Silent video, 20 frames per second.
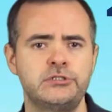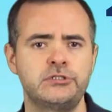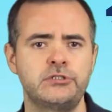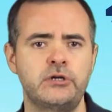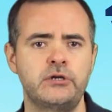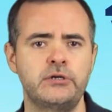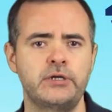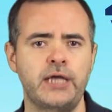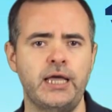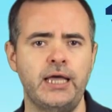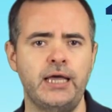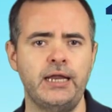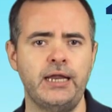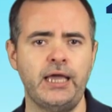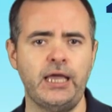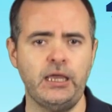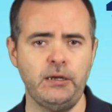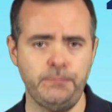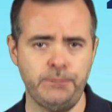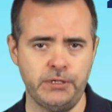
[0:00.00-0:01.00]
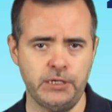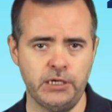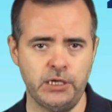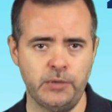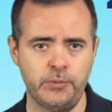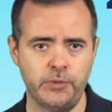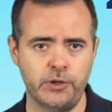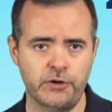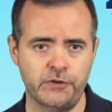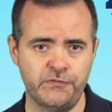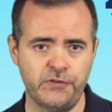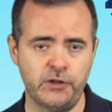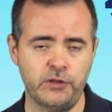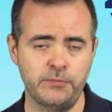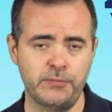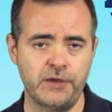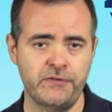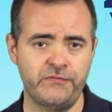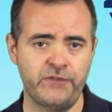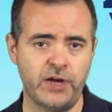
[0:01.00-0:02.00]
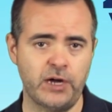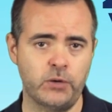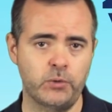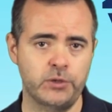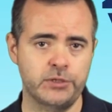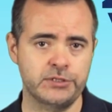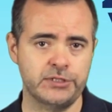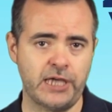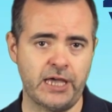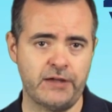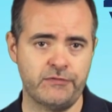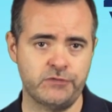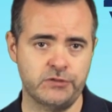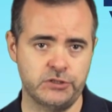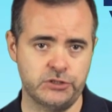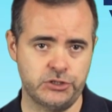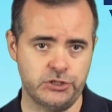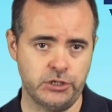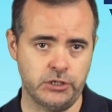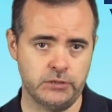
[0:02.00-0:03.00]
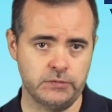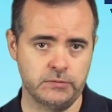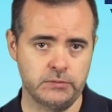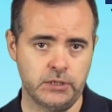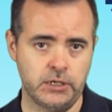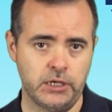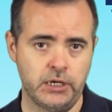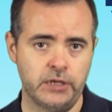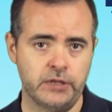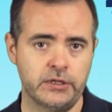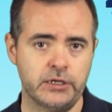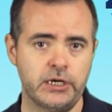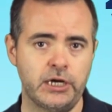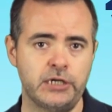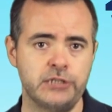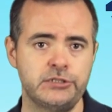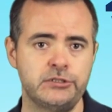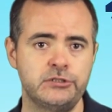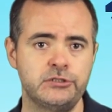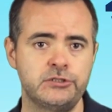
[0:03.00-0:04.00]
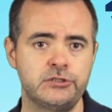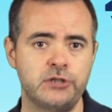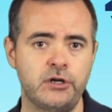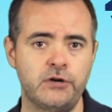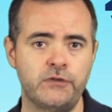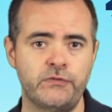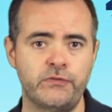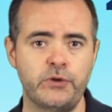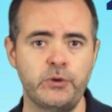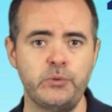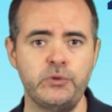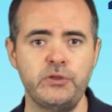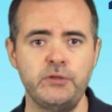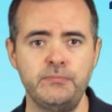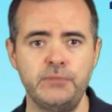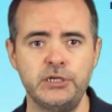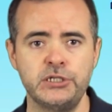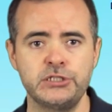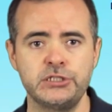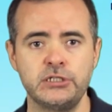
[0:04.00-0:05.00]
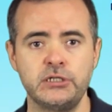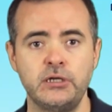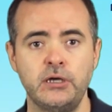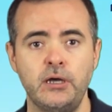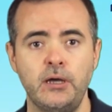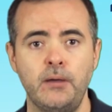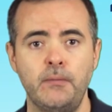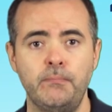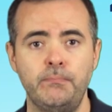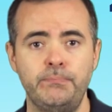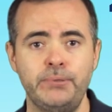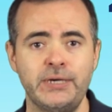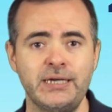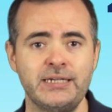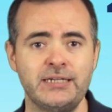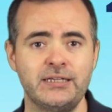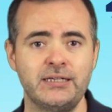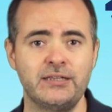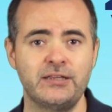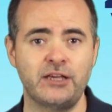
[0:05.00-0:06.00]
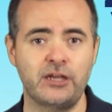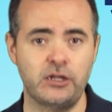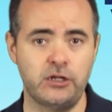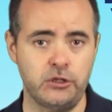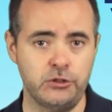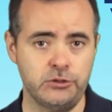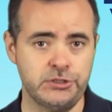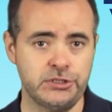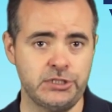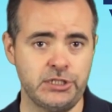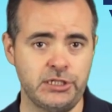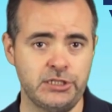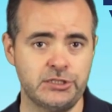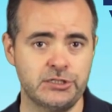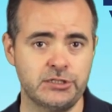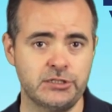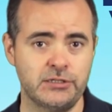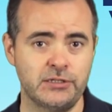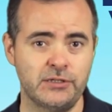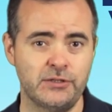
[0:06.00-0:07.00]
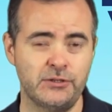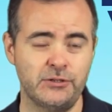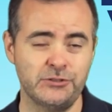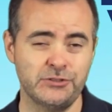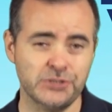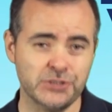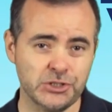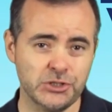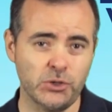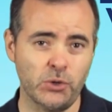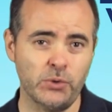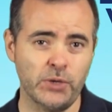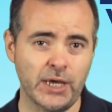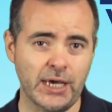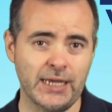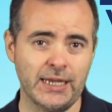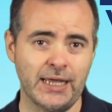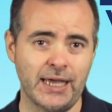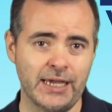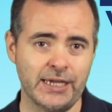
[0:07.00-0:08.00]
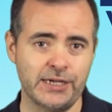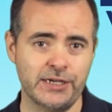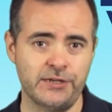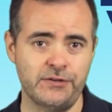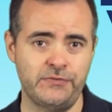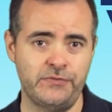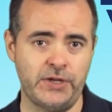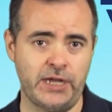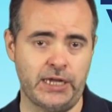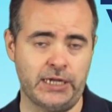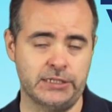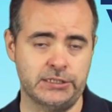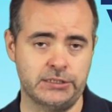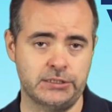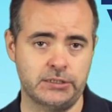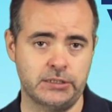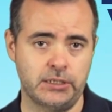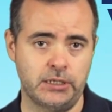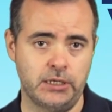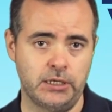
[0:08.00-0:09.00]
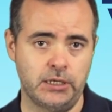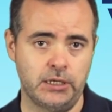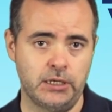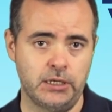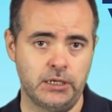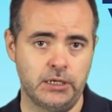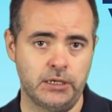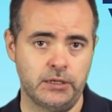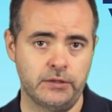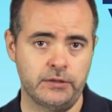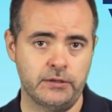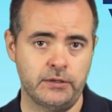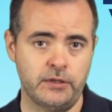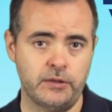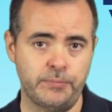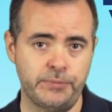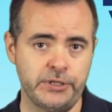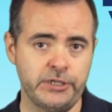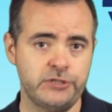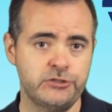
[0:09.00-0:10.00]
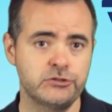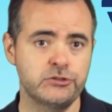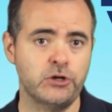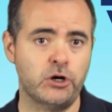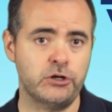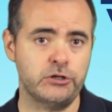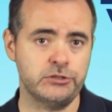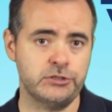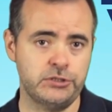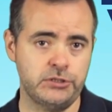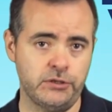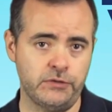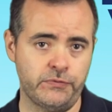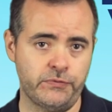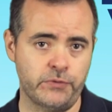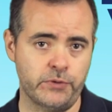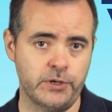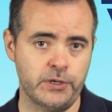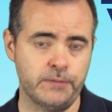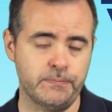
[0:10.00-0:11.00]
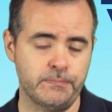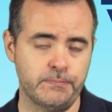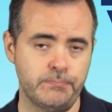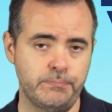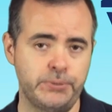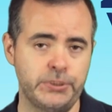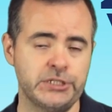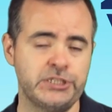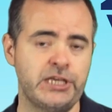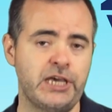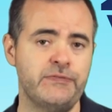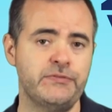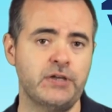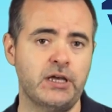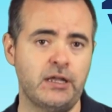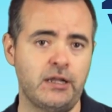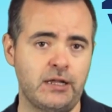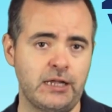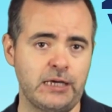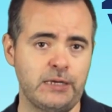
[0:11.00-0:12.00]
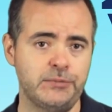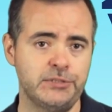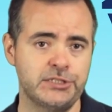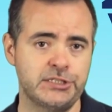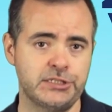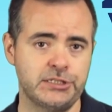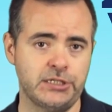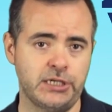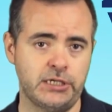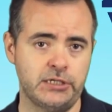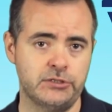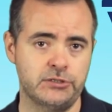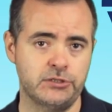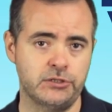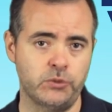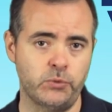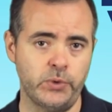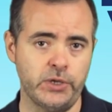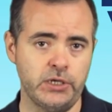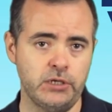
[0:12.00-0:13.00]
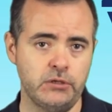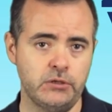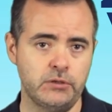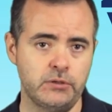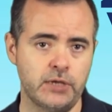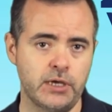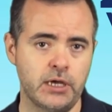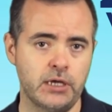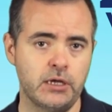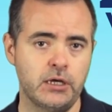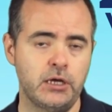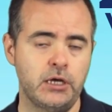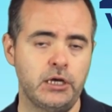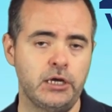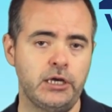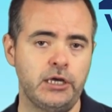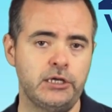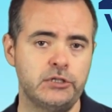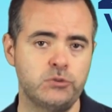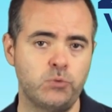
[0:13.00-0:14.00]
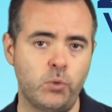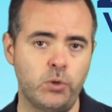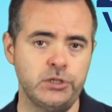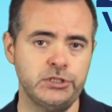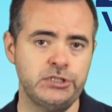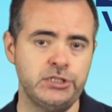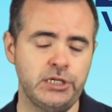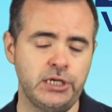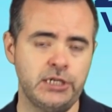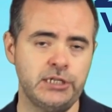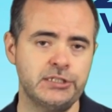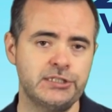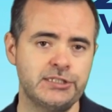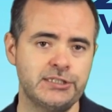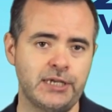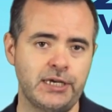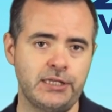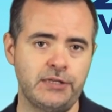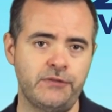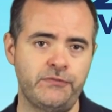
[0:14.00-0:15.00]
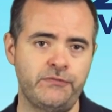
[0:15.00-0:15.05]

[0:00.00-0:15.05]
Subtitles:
start at 8 p.m. and are followed by fireworks after the show. The concerts are free with admission, but the closed seats, those are sold online in advance. Now, the bleachers are still free, but you have to claim a seat. So the way you do that is once you get inside the